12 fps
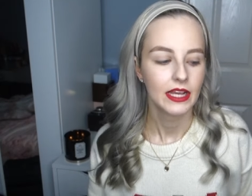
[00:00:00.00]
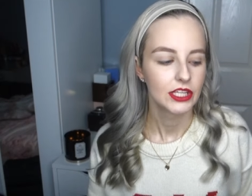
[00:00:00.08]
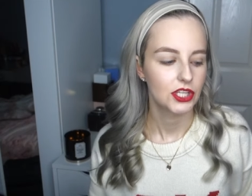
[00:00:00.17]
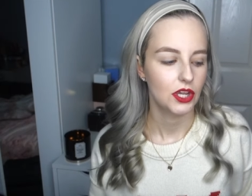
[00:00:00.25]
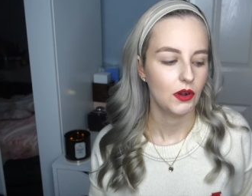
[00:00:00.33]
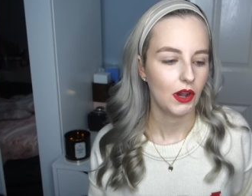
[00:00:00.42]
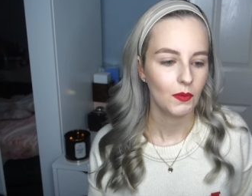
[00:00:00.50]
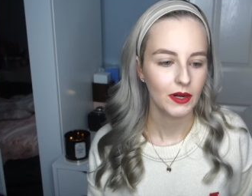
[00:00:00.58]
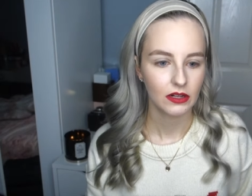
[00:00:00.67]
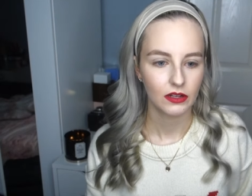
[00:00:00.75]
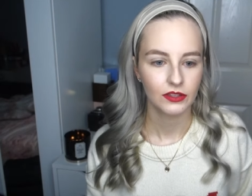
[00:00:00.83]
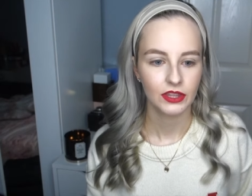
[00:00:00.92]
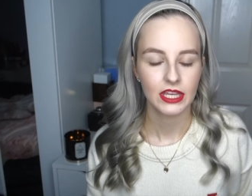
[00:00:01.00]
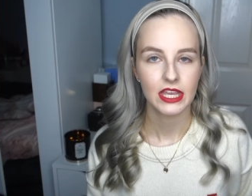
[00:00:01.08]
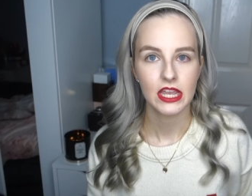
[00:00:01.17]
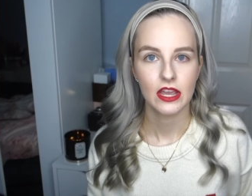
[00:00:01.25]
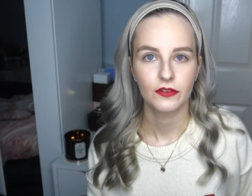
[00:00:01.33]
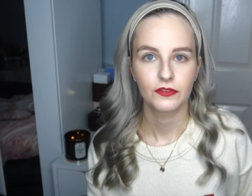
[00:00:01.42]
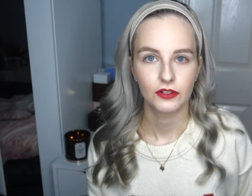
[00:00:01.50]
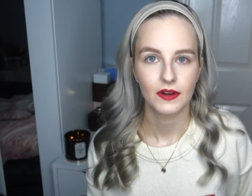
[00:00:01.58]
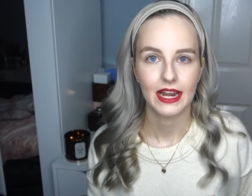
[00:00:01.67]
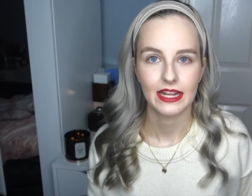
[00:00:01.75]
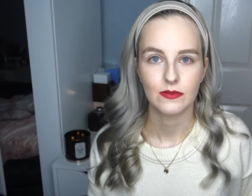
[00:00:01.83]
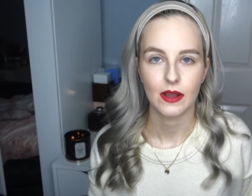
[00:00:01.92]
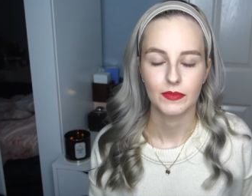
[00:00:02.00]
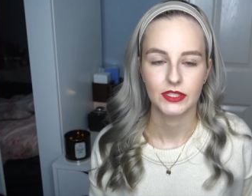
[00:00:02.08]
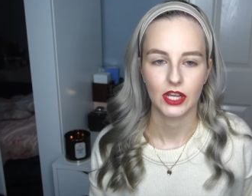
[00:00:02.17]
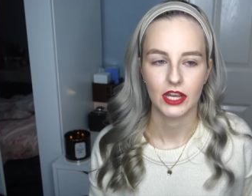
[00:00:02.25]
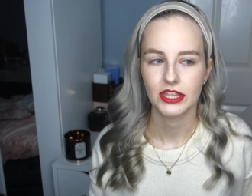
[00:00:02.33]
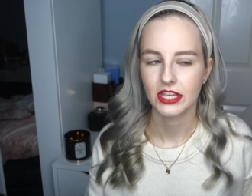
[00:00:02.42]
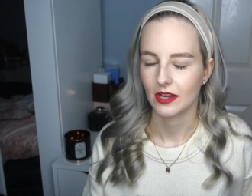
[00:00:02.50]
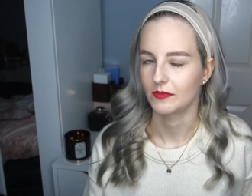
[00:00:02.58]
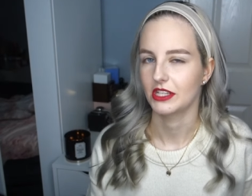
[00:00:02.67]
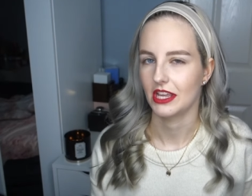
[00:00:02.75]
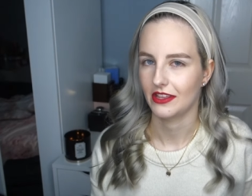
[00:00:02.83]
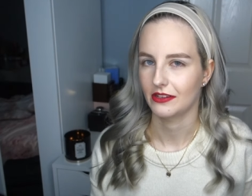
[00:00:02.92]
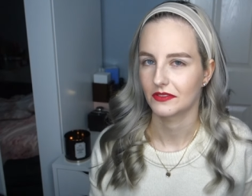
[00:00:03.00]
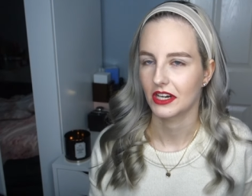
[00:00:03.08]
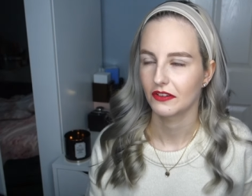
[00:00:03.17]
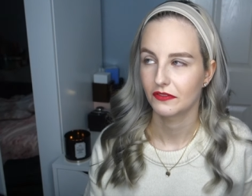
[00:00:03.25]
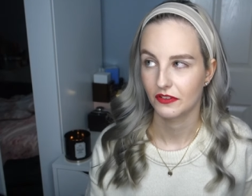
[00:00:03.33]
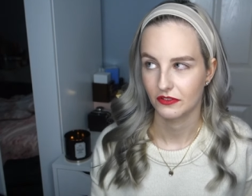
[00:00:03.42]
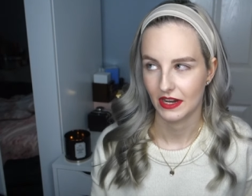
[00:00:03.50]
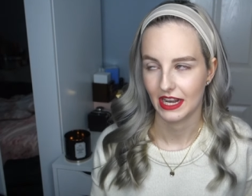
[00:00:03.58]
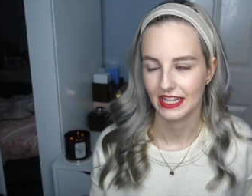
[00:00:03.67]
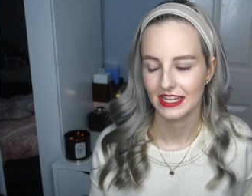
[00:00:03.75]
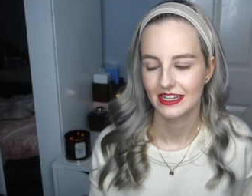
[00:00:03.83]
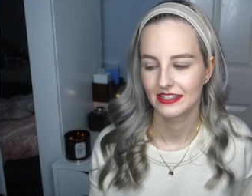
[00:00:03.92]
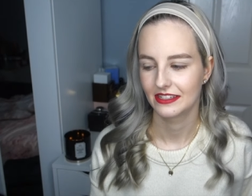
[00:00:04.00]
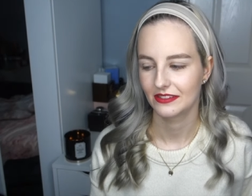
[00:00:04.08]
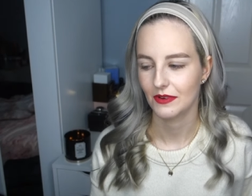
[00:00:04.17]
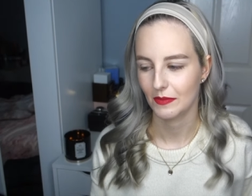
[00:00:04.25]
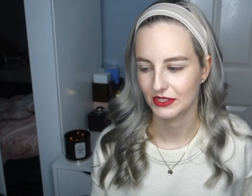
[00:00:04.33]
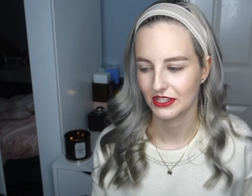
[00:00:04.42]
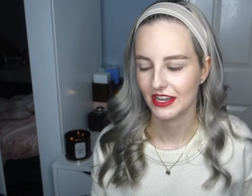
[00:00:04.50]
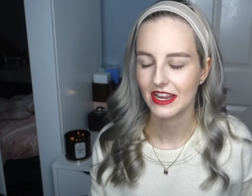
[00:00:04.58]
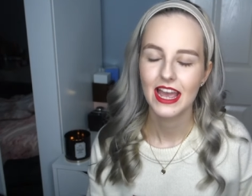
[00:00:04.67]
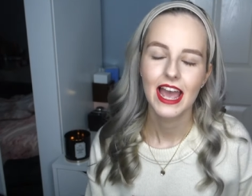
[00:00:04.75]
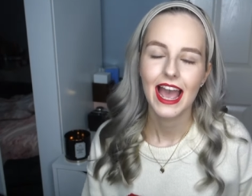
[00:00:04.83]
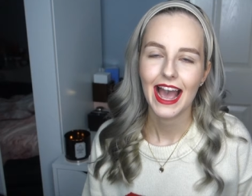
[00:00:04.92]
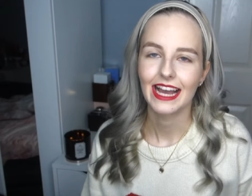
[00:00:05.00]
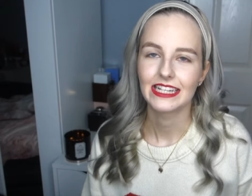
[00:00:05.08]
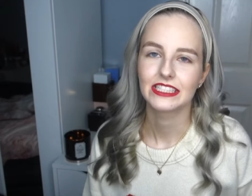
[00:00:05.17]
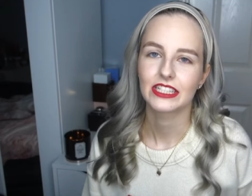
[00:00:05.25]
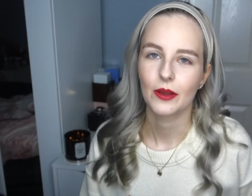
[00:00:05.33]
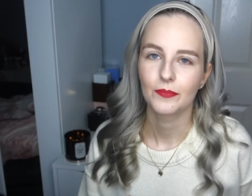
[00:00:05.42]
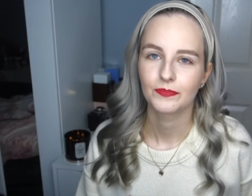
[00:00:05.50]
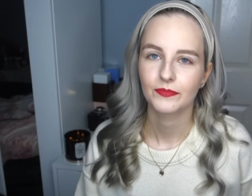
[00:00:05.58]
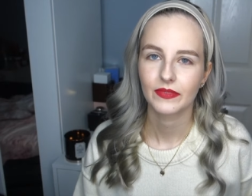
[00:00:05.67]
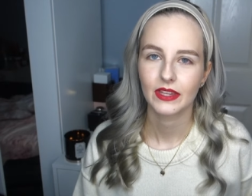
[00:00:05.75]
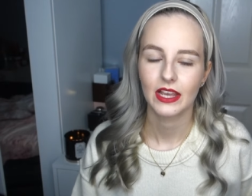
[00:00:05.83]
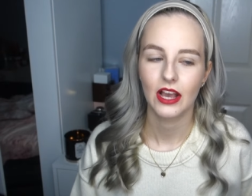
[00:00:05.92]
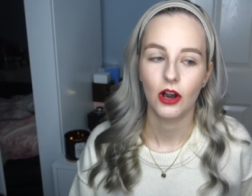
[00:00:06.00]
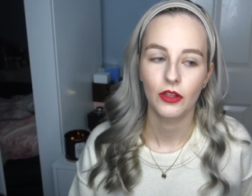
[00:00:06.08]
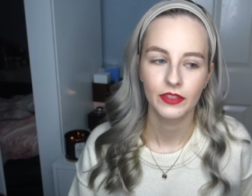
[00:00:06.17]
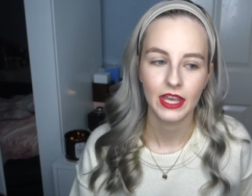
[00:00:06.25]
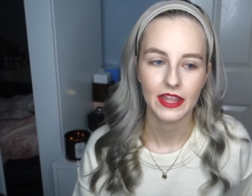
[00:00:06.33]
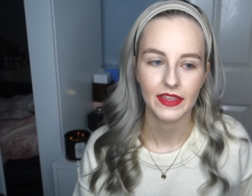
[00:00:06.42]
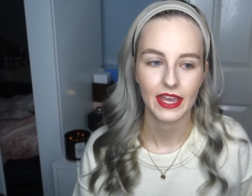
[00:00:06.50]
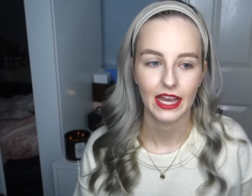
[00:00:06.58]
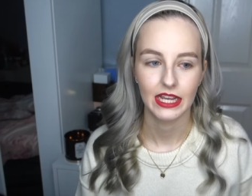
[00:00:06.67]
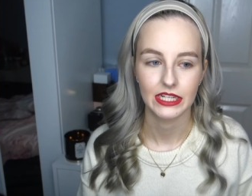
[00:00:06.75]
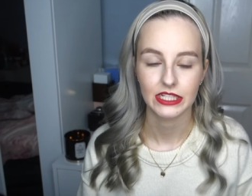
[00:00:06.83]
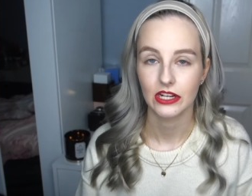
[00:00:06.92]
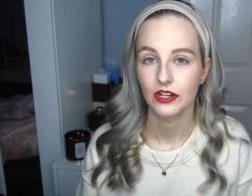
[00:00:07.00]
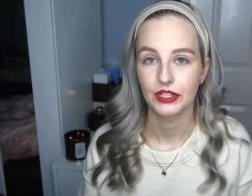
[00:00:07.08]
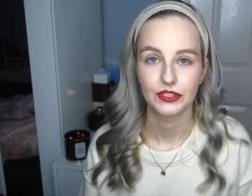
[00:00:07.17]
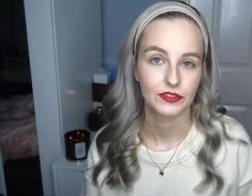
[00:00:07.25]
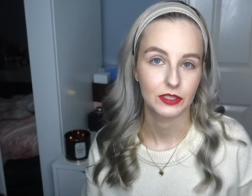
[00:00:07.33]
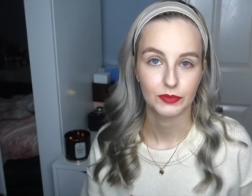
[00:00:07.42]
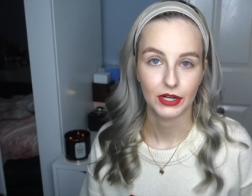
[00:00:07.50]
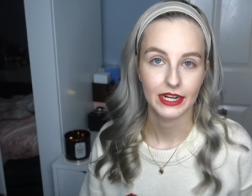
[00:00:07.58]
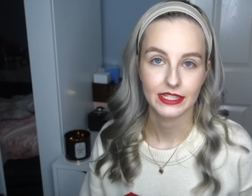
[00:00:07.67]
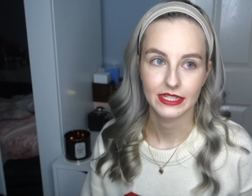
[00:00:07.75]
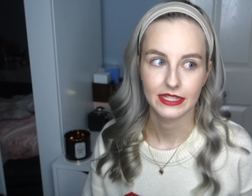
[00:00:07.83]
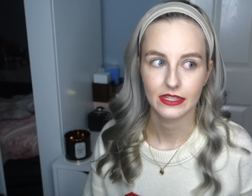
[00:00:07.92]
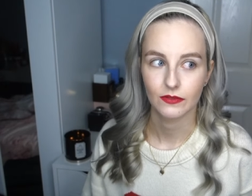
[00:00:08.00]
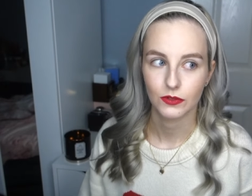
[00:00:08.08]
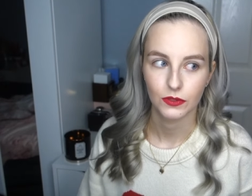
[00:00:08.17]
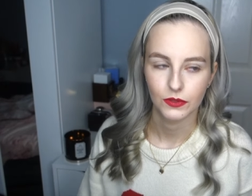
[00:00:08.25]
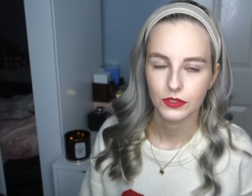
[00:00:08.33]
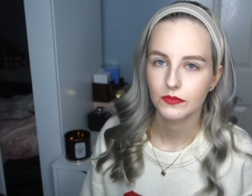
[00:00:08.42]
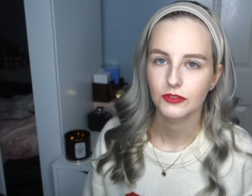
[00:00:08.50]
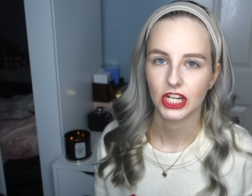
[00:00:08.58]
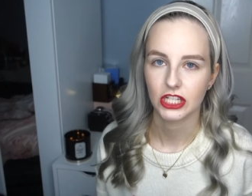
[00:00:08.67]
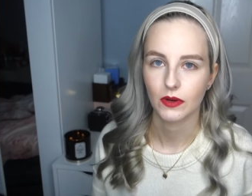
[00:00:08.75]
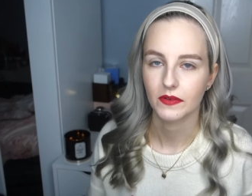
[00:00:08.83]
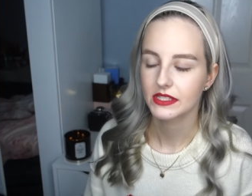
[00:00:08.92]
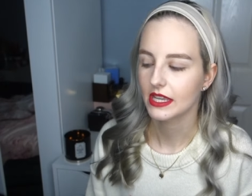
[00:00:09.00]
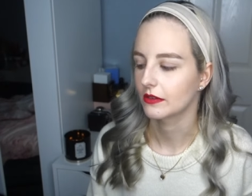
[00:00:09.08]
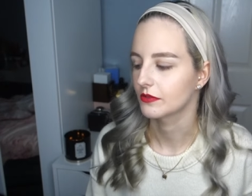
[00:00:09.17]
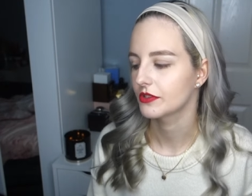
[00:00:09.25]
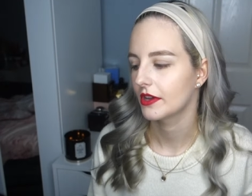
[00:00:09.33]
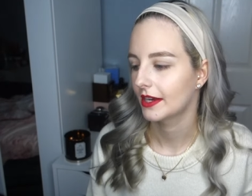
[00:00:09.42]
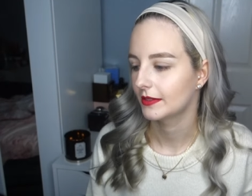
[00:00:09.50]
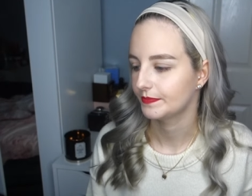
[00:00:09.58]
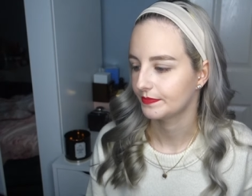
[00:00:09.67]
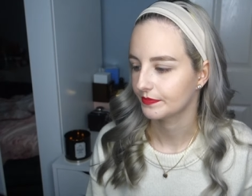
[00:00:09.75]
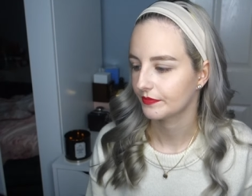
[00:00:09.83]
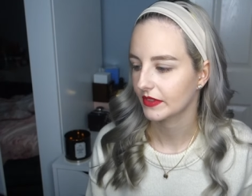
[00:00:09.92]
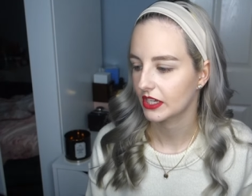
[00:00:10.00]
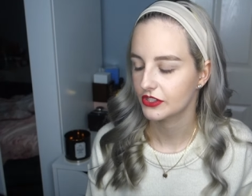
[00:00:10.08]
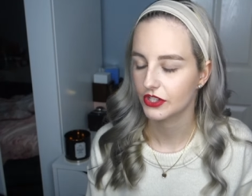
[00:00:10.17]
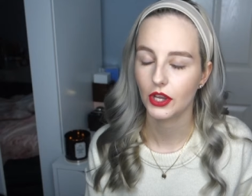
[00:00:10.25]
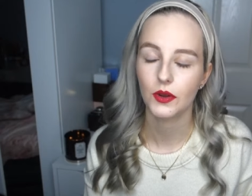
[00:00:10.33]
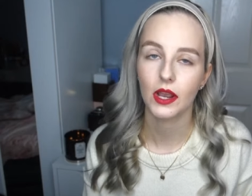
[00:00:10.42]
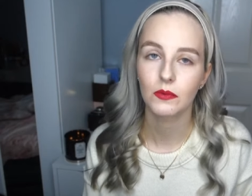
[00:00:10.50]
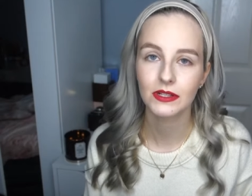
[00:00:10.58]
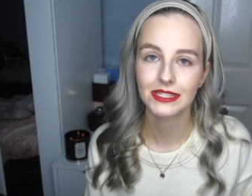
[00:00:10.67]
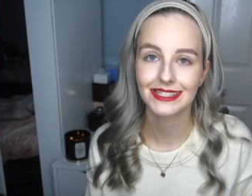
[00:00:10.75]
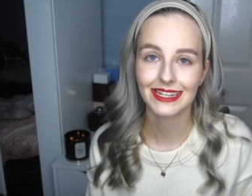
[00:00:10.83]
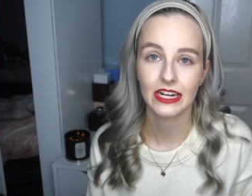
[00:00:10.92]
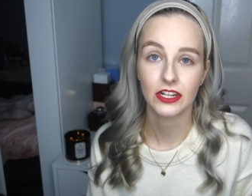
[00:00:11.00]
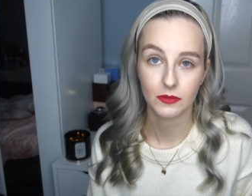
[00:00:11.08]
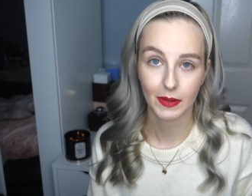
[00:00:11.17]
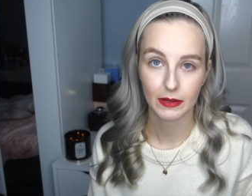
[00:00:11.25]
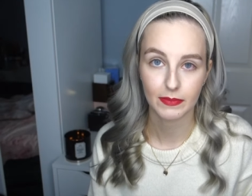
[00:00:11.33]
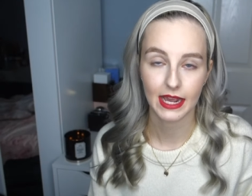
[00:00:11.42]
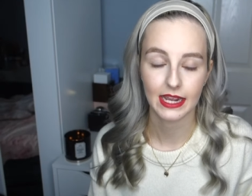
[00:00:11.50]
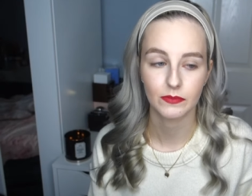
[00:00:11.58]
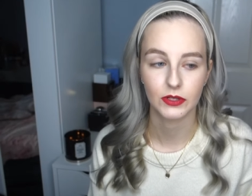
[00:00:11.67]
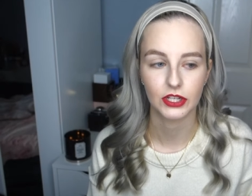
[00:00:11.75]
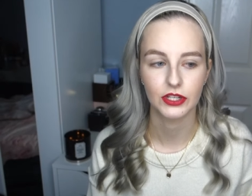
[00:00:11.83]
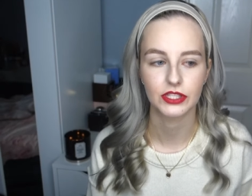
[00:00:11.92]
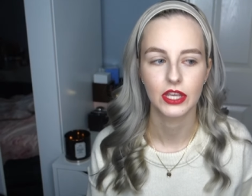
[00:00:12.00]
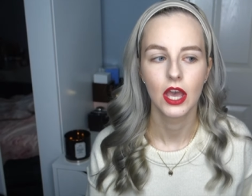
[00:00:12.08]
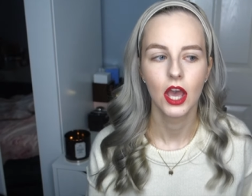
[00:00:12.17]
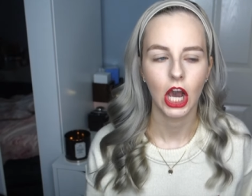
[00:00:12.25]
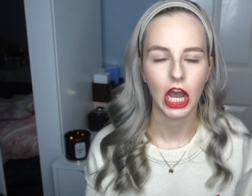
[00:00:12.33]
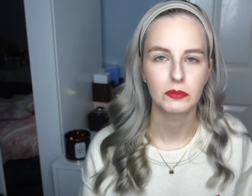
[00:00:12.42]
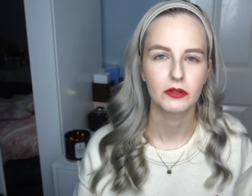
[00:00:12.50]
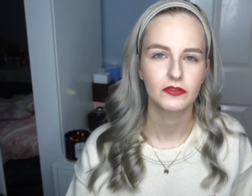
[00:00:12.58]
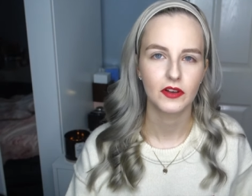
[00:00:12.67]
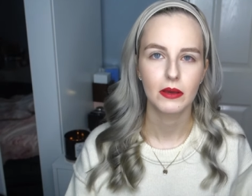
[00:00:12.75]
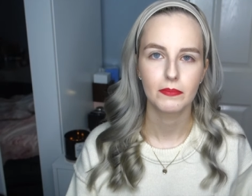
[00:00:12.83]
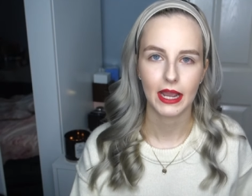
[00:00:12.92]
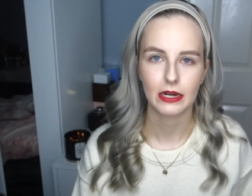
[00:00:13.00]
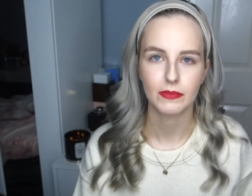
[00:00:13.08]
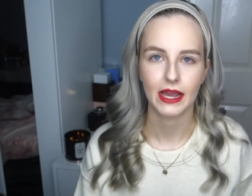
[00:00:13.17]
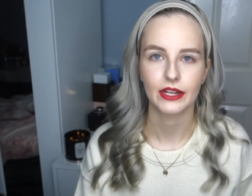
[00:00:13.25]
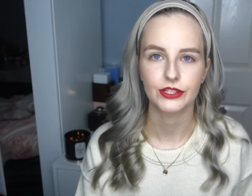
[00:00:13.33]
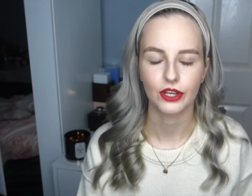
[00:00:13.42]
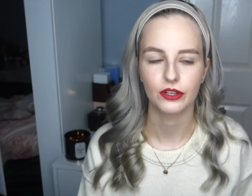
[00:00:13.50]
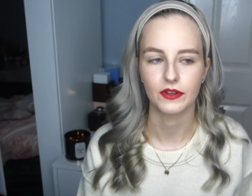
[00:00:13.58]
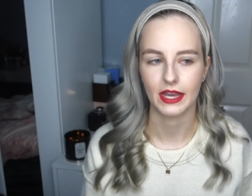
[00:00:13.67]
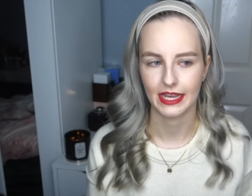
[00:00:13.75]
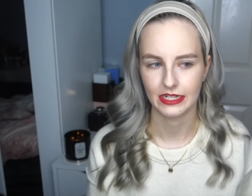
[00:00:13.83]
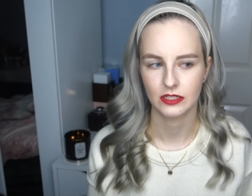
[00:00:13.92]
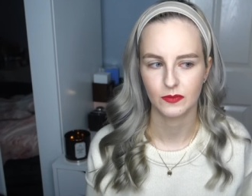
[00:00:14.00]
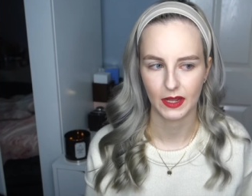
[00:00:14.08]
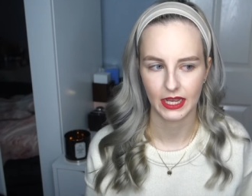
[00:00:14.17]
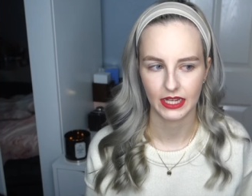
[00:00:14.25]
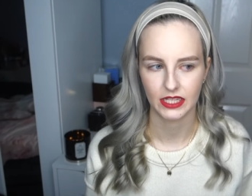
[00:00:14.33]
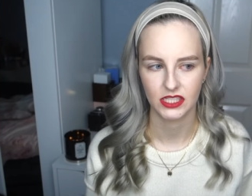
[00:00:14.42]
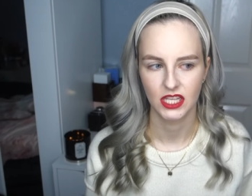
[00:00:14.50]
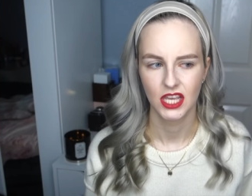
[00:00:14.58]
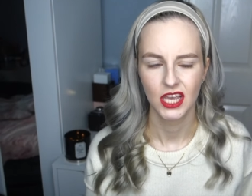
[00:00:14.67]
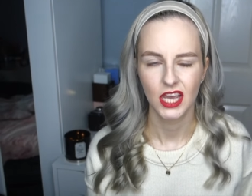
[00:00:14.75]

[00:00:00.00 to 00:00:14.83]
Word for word: so I went on the Fiorelli website I think I'm saying that right Fiorelli website and um, on there they had a load of good prices of course January sales um, so I wanted to get another backpack because I prefer backpacks over handbags